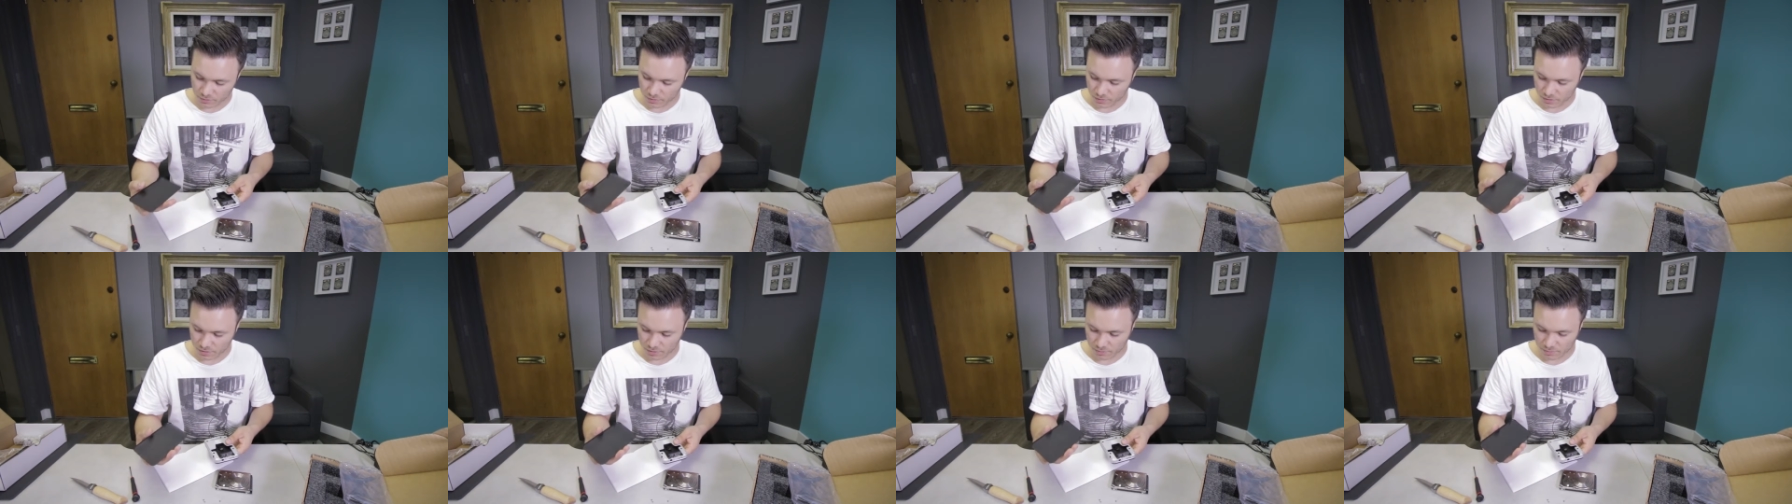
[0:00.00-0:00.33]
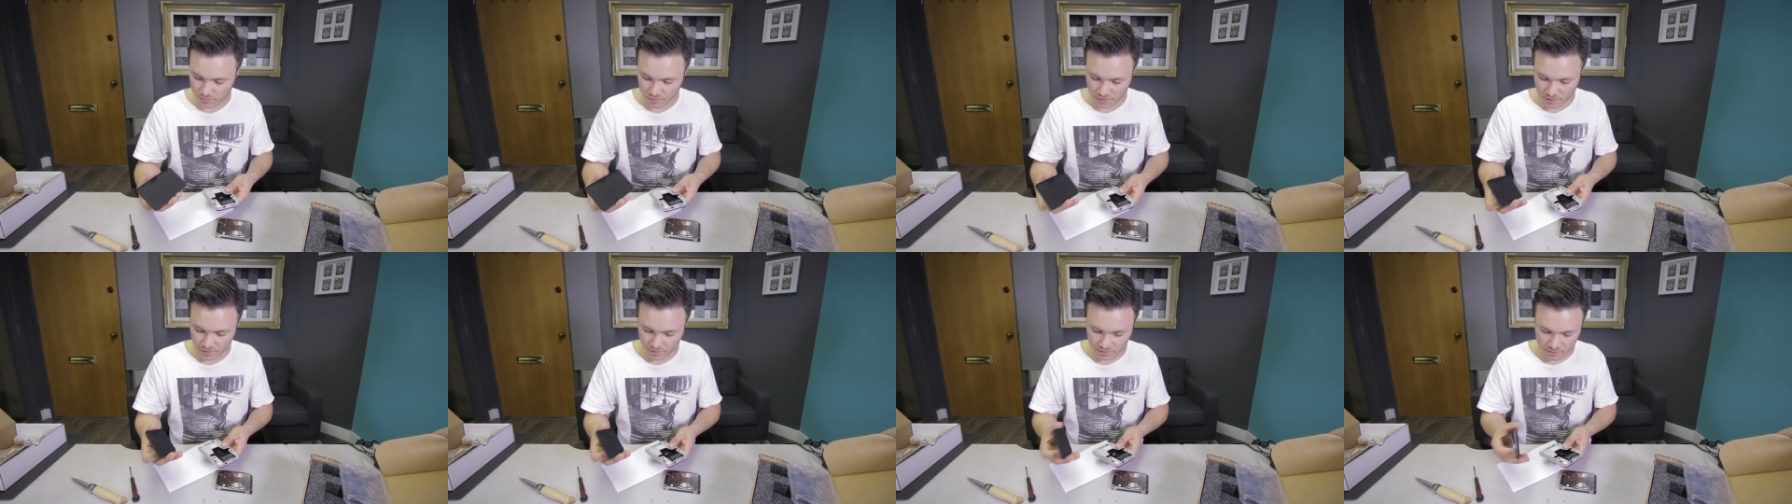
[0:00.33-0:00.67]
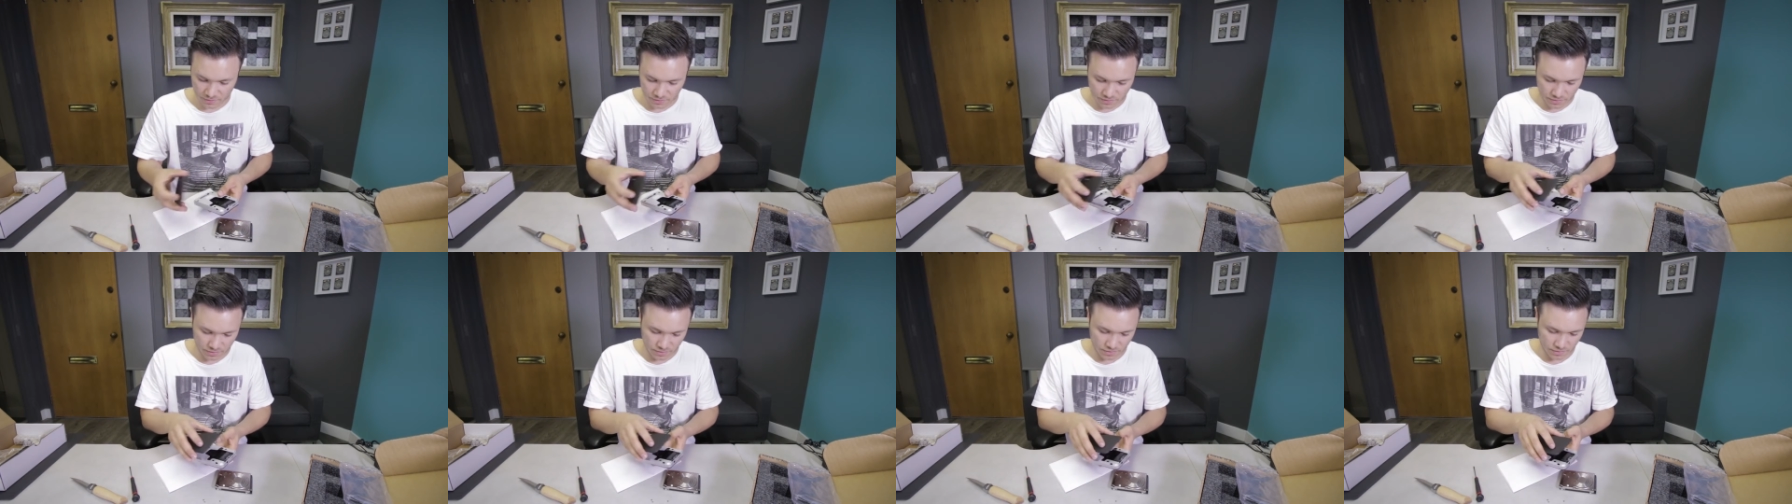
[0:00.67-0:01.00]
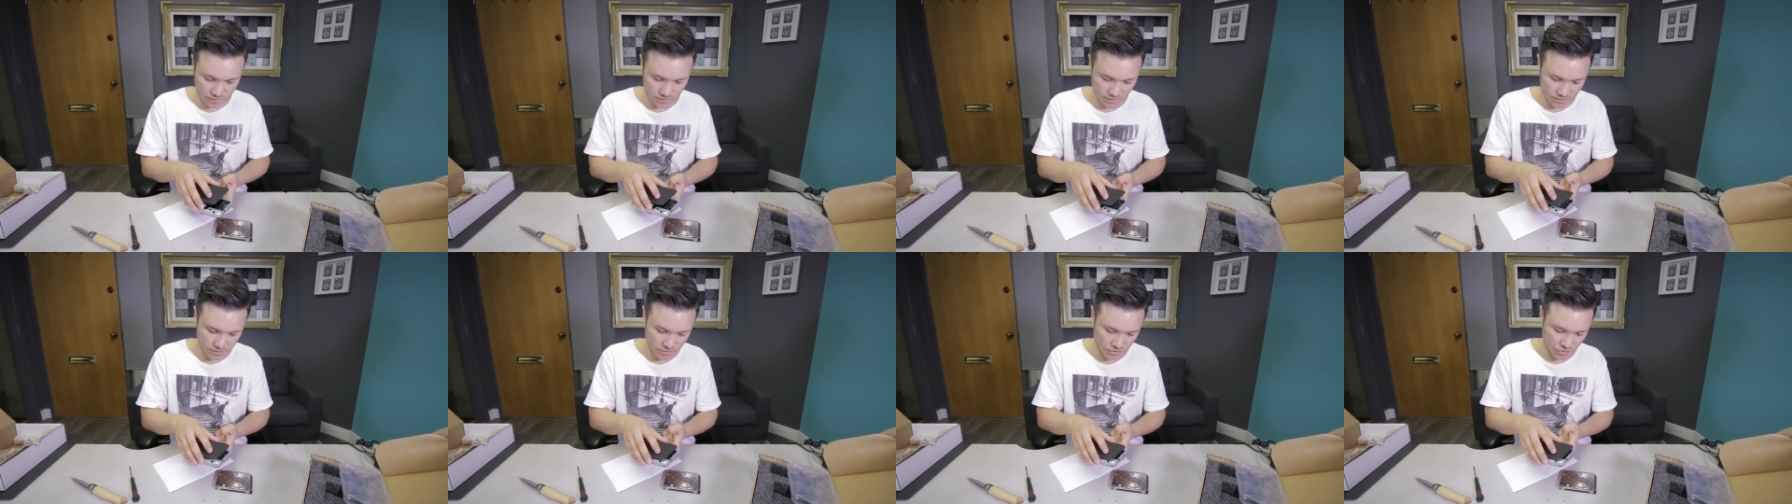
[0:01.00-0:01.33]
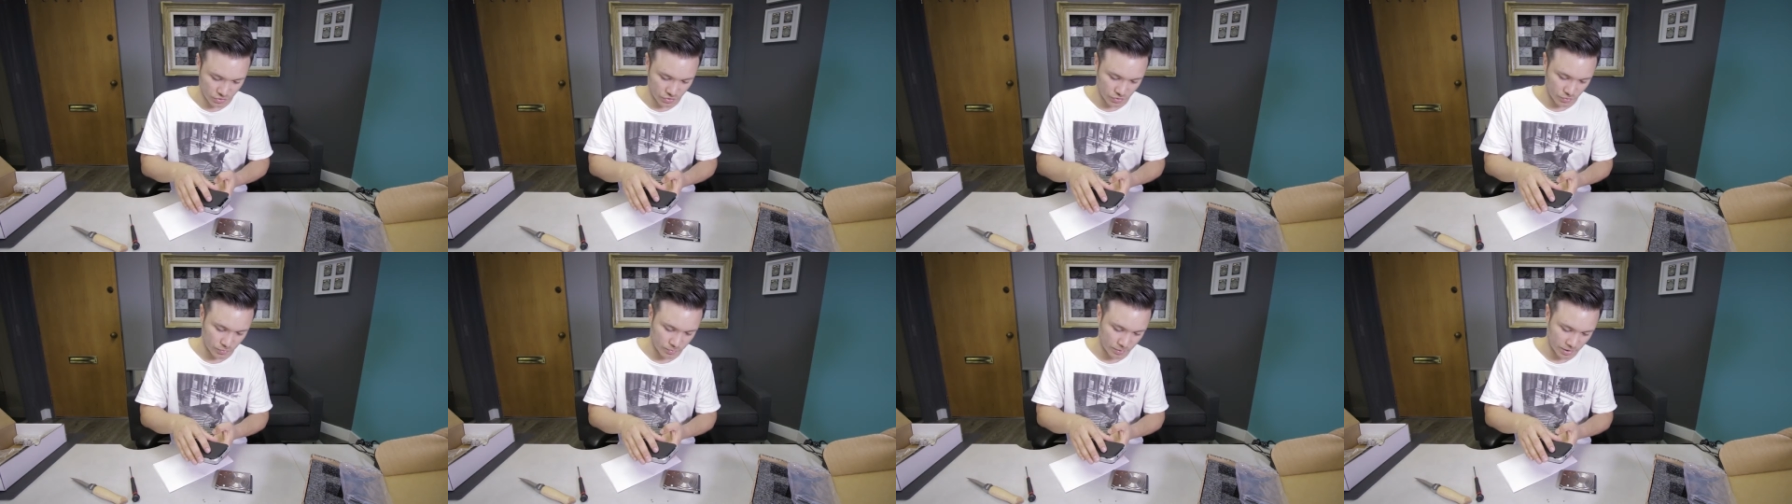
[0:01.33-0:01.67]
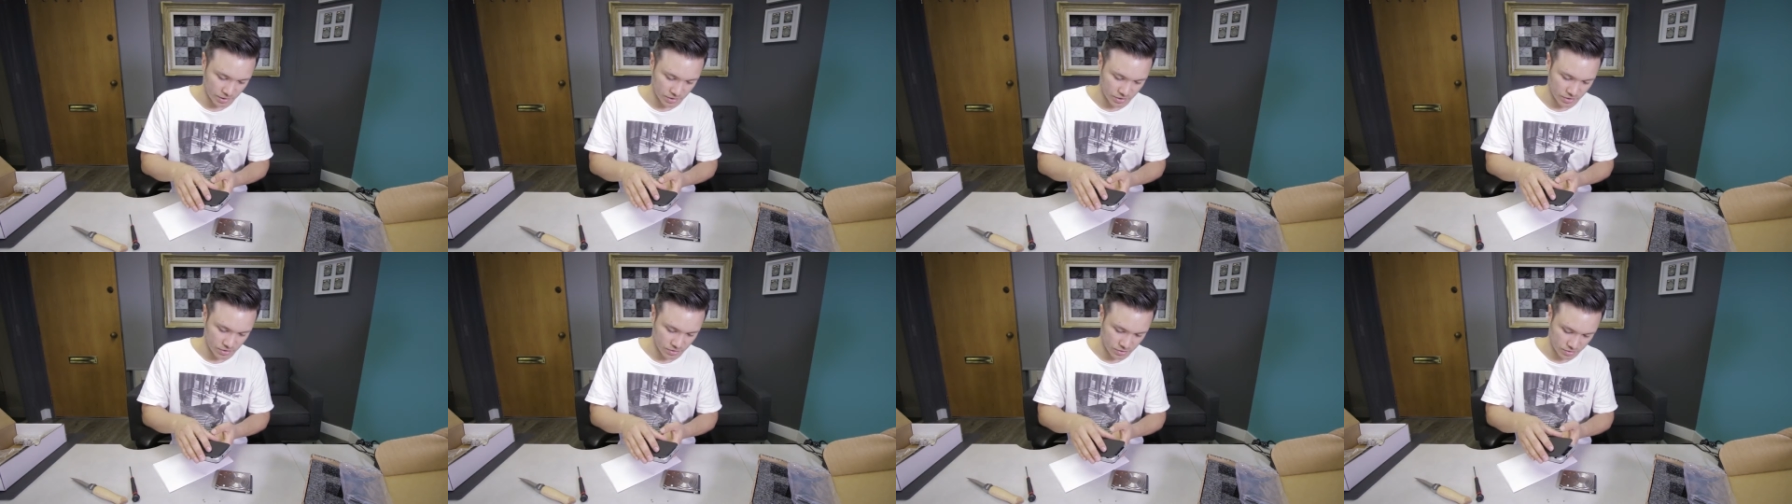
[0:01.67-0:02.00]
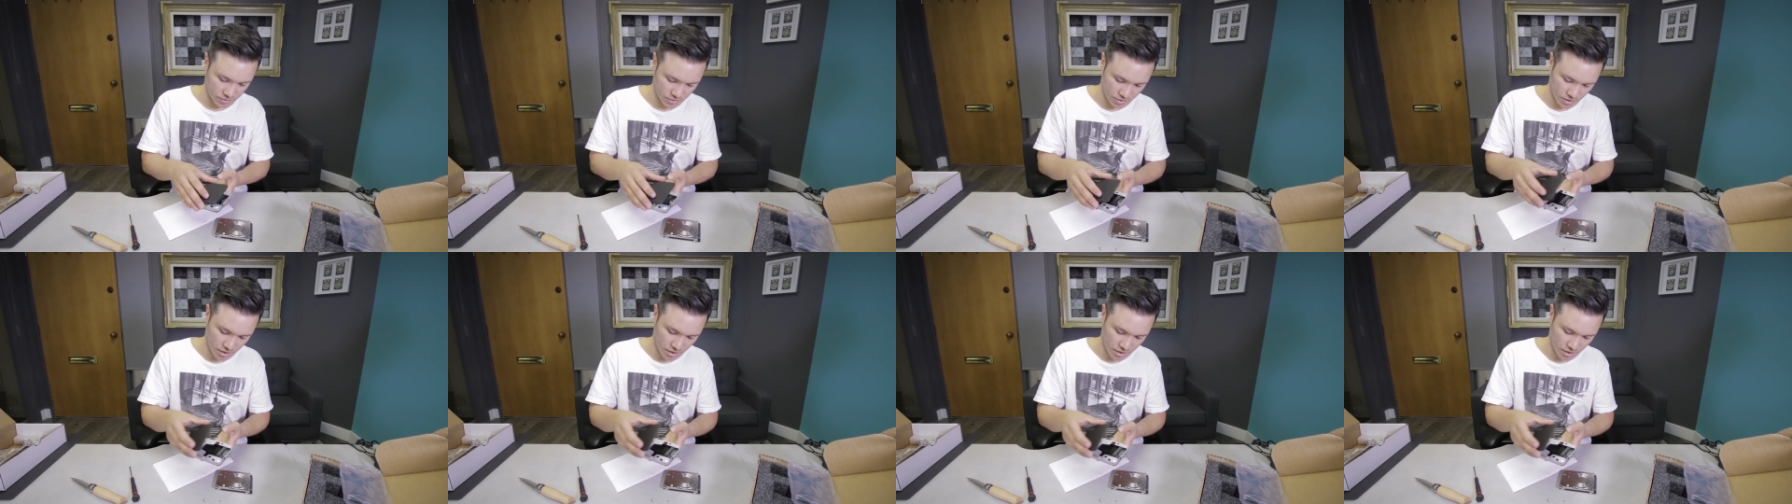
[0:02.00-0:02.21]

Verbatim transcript: this because this is just too much.